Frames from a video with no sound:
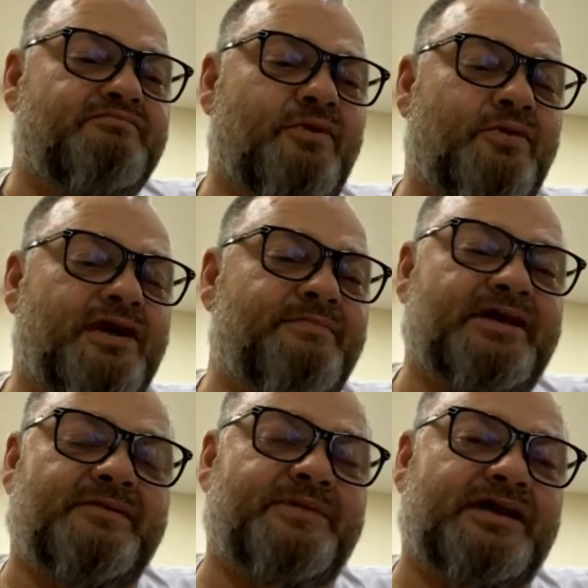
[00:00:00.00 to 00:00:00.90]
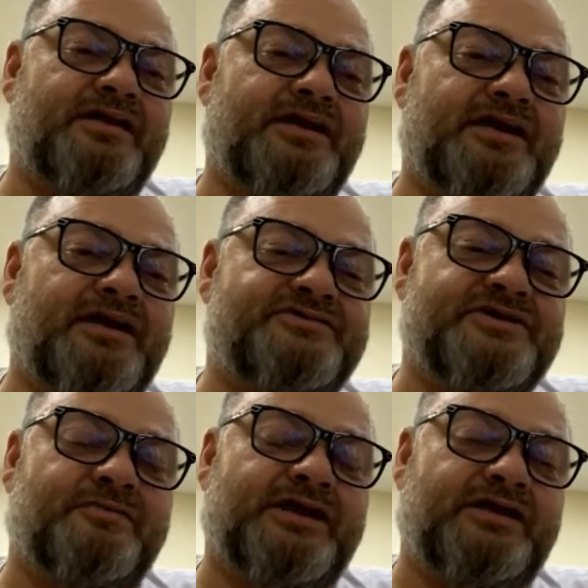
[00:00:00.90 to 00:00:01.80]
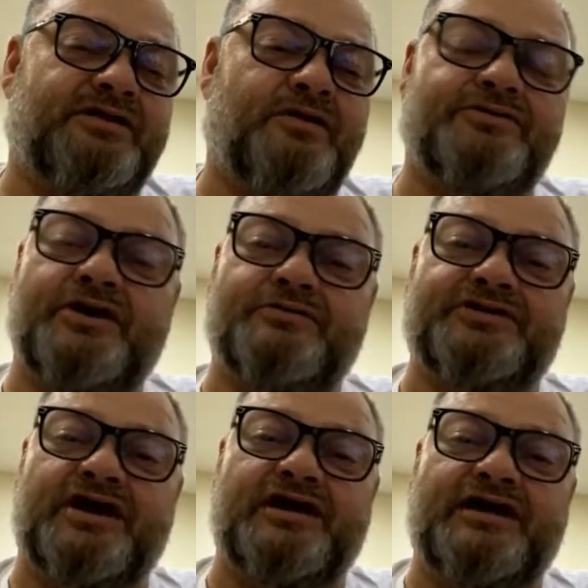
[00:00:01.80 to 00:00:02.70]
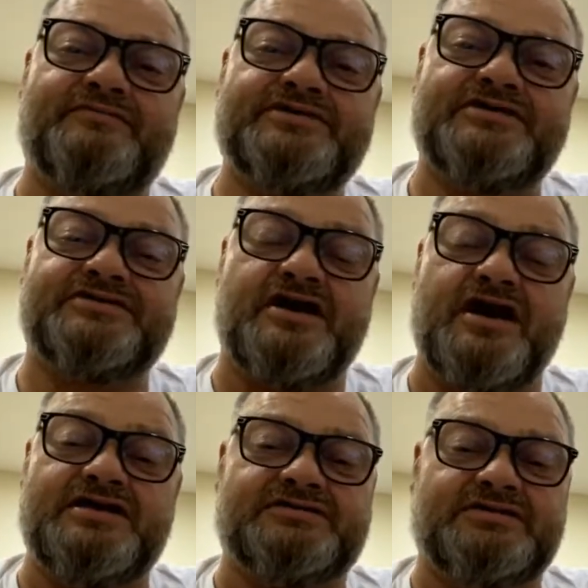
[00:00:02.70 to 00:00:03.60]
Boy, I've been up and down that so many yo-yo times. It's crazy.